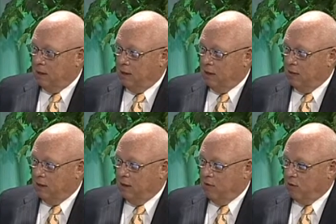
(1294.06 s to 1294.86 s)
I
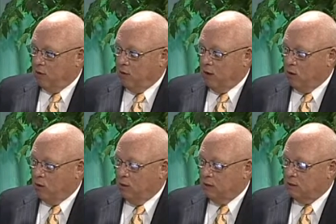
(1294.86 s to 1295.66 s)
think, even a greater
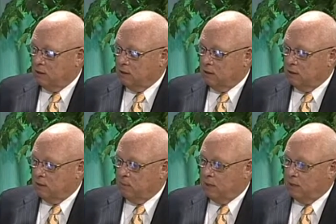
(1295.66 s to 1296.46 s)
way to, to
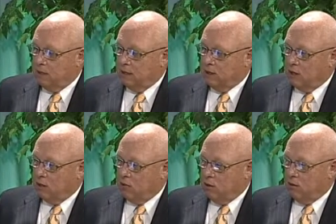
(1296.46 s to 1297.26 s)
because that's a
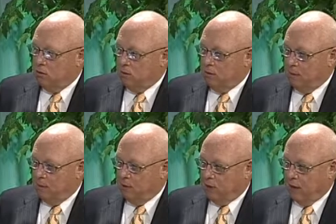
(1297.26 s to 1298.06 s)
critical
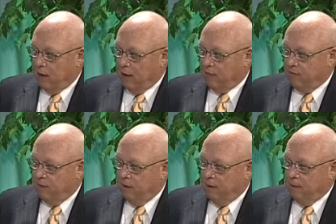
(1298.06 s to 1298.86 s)
time of their life.
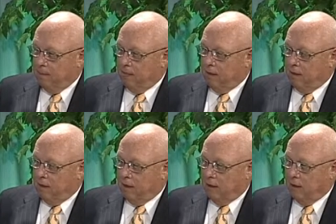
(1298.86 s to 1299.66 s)

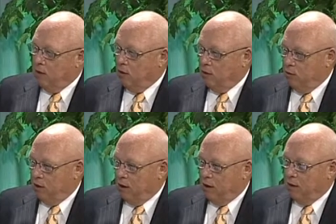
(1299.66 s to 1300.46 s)
Uh, they don't know who
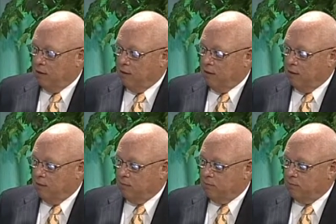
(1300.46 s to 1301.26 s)
they are. They're
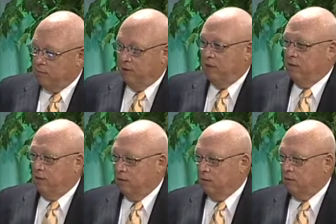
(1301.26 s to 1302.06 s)
they're feeling
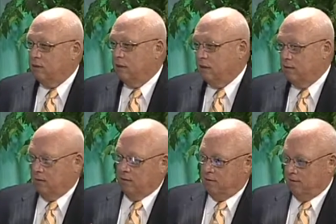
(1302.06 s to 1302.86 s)
their oats. They're
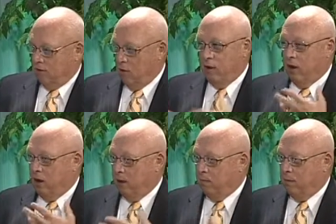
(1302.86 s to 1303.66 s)
growing
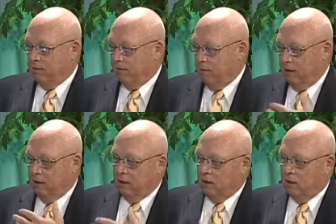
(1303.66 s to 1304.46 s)
up. They're
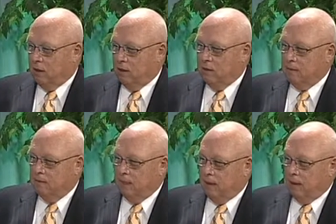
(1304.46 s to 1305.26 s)
you know
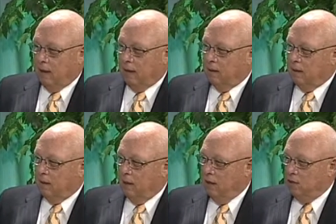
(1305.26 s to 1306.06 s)

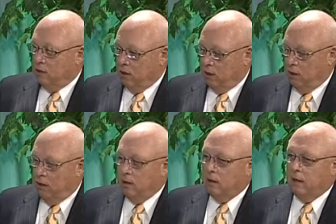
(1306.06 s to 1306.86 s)
insecure,
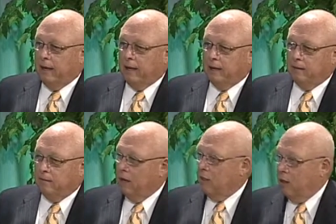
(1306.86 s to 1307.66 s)
insecure. Uh,
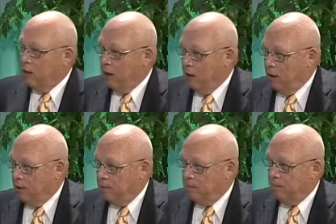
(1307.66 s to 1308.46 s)
think they know it all,